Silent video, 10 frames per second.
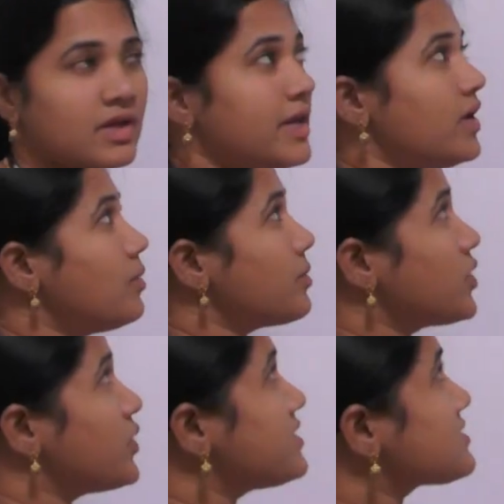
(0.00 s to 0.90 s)
Now I'm
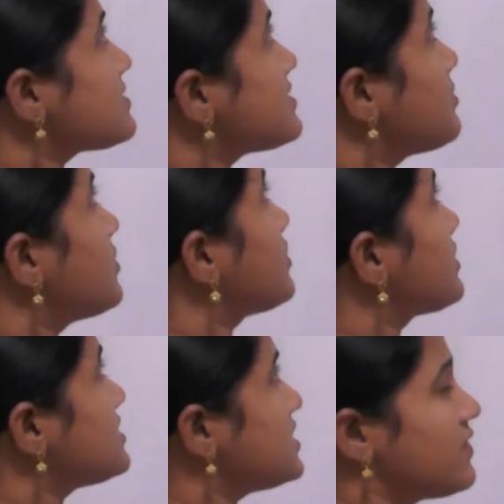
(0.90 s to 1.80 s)
going to discuss
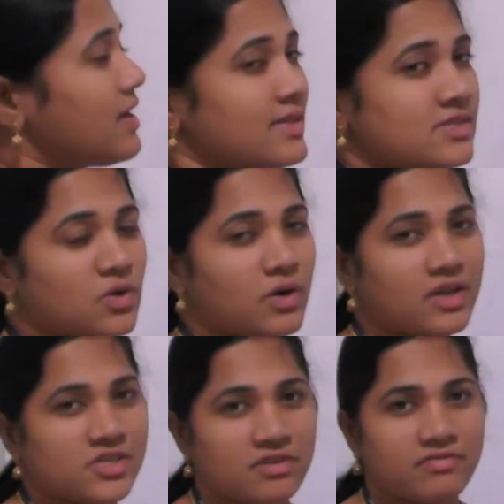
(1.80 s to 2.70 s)
about the generalized
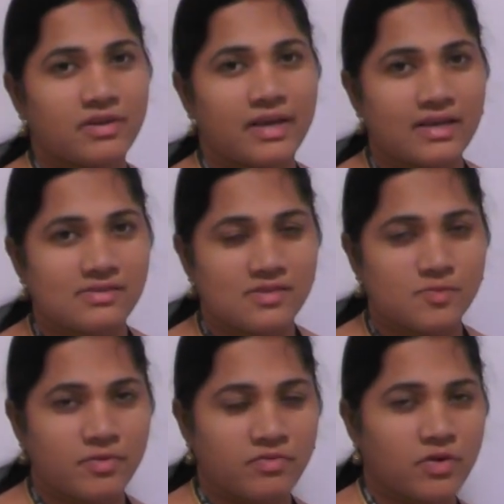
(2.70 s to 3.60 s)
correlation for gases.
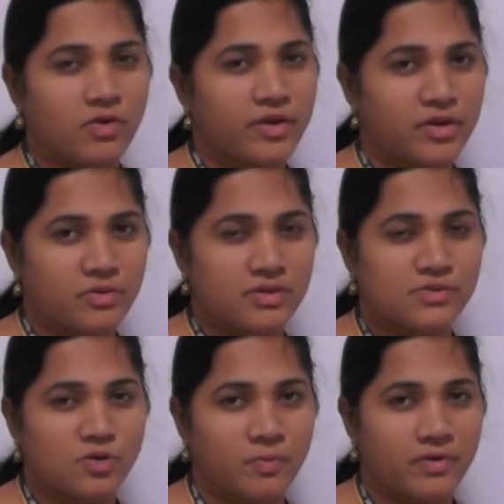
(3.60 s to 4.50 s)
Before going to
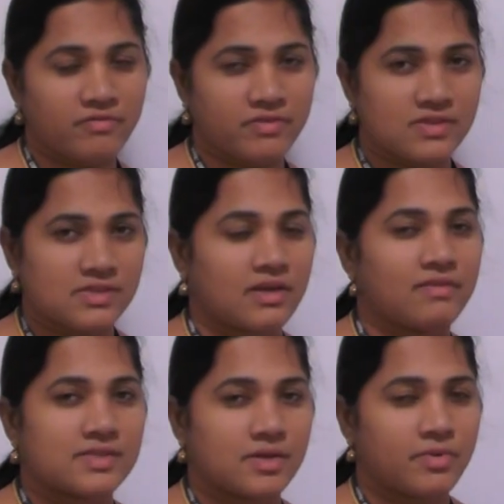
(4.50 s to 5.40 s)
this topic, first I
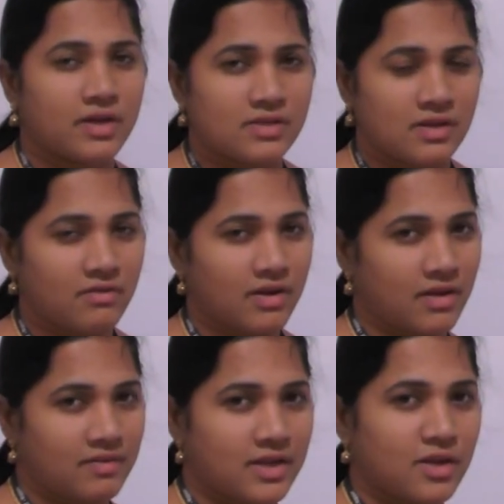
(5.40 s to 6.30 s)
will summarize.
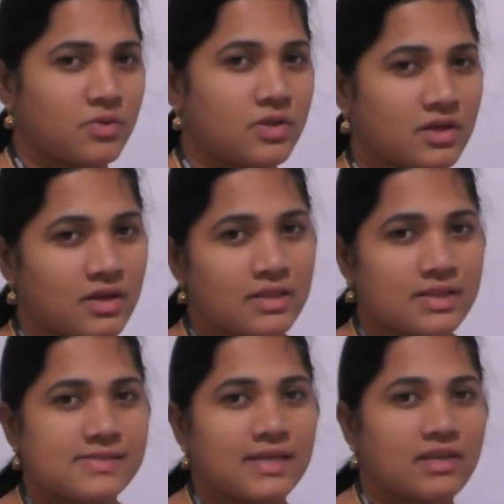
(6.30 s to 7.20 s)
I will tell you
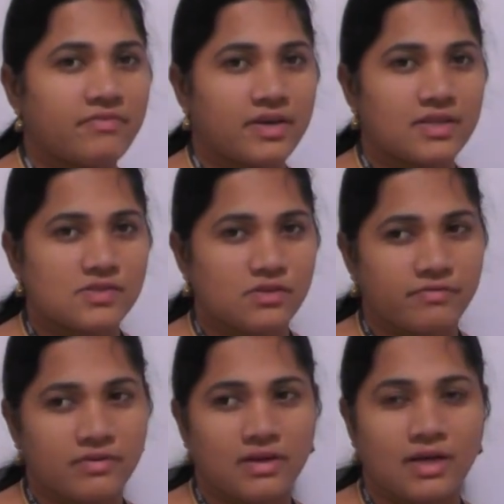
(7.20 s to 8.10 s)
the significance of
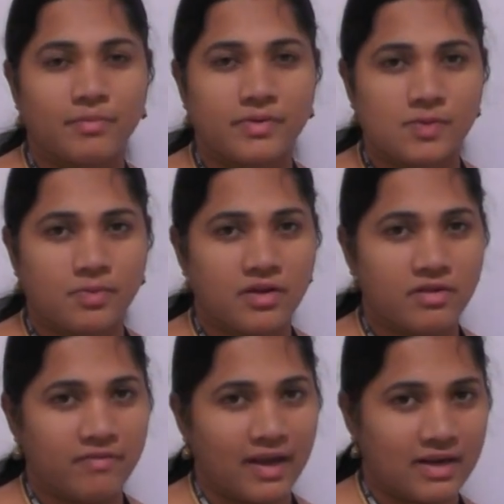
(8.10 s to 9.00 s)

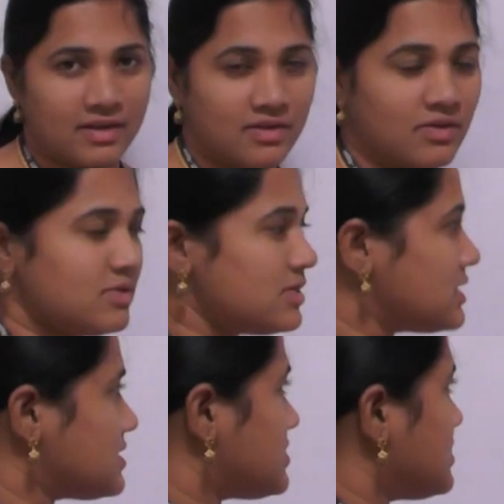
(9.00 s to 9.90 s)
compressibility factor
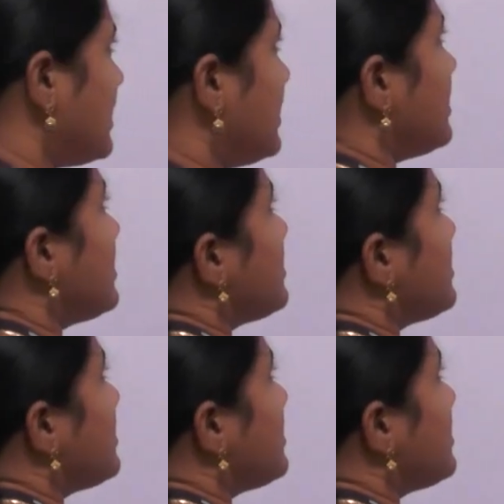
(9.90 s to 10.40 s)
Z.